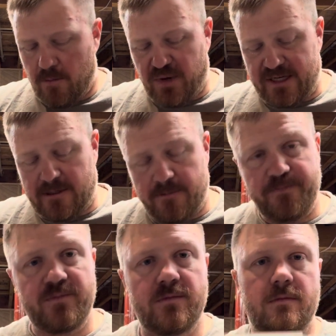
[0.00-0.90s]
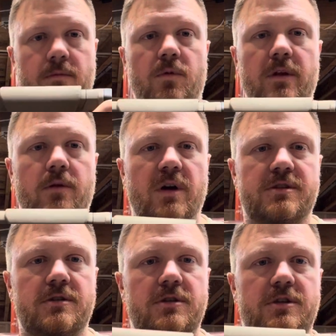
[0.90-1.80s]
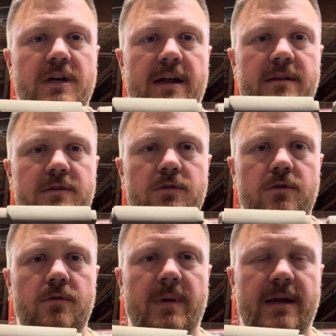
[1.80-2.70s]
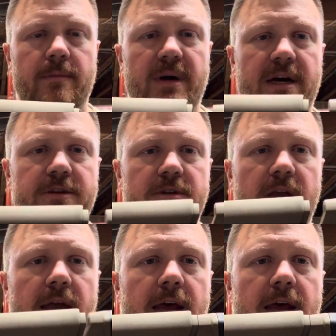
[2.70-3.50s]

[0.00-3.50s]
But one of the questions you shot into my compadre,